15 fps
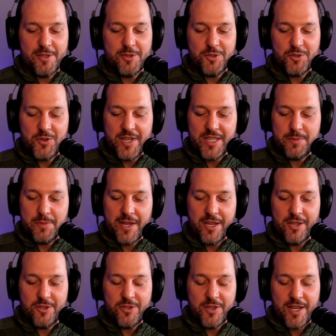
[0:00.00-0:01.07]
absolute treat
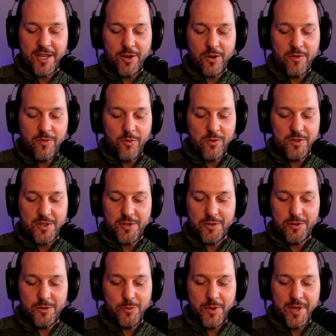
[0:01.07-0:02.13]
speaking to you, and I look forward
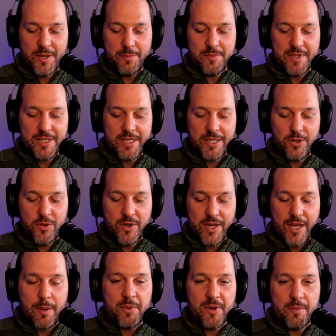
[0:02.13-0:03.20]
to seeing you in
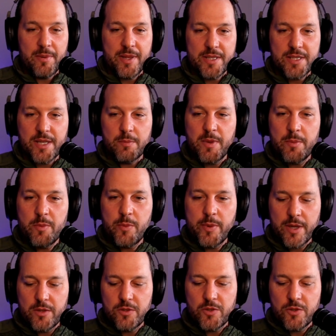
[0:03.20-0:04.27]
a couple of months, and maybe
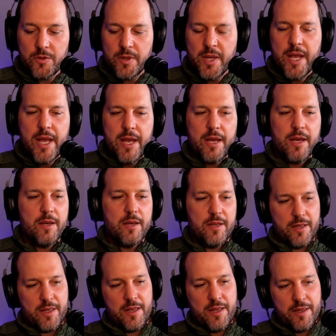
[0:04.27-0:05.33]
we can do.
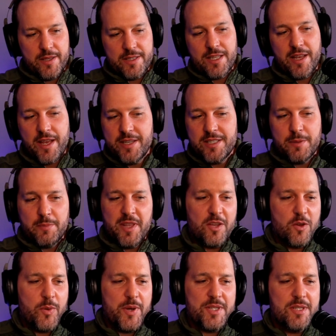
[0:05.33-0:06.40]
So I had some
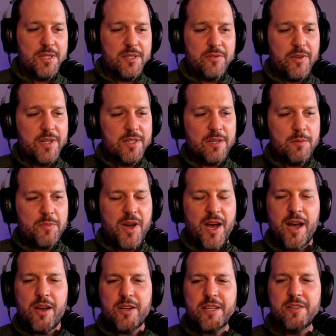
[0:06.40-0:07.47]
other questions. For
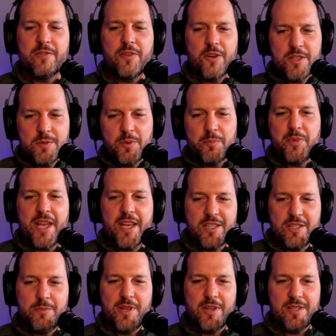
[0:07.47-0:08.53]
example, how can folks
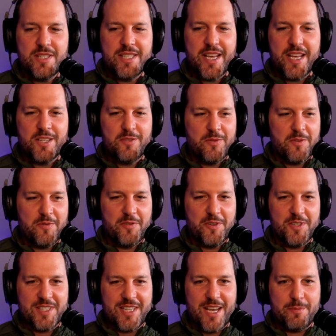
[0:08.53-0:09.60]
prepare to be on stage for the
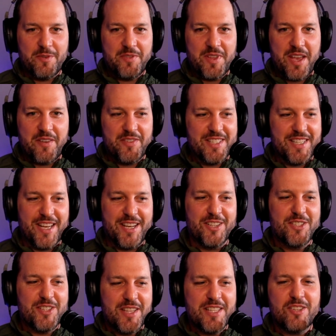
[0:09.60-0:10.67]
first time if they haven't done
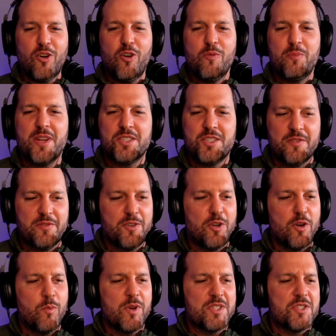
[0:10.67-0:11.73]
it? So there's a whole bunch of,
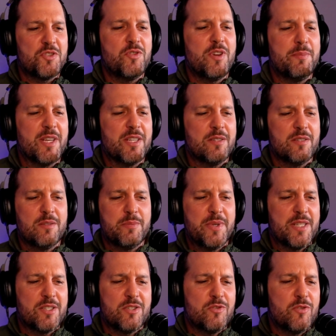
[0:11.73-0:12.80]
what's
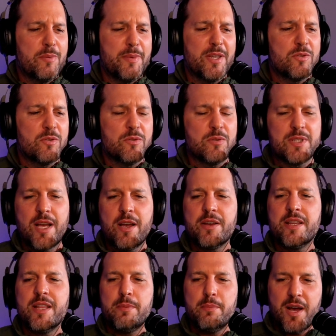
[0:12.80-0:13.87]
best streaming tools?
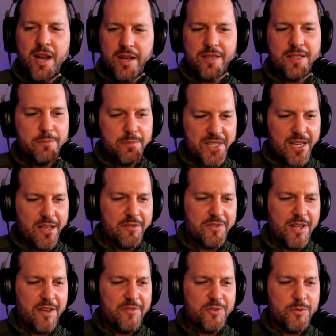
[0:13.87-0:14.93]
How can they market
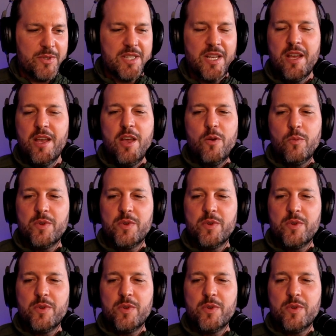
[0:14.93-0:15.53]
themselves afterward?